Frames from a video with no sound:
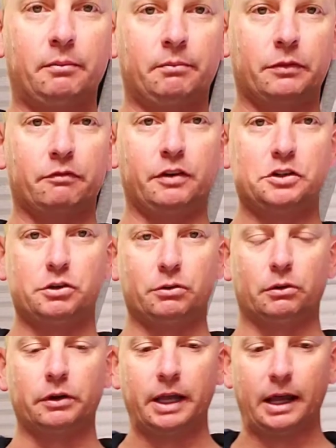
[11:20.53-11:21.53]
visual on
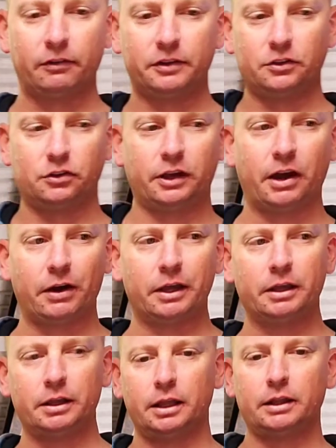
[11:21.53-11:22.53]
how things are going
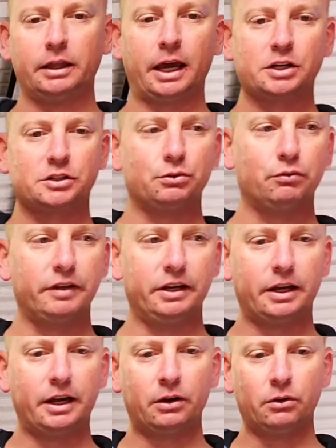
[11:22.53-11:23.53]
in the actual
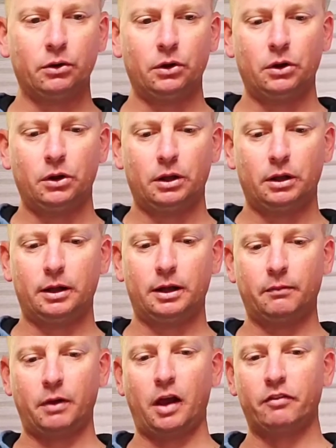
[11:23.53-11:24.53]
video
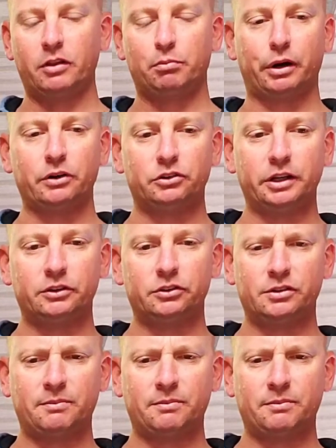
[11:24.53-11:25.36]
over the process.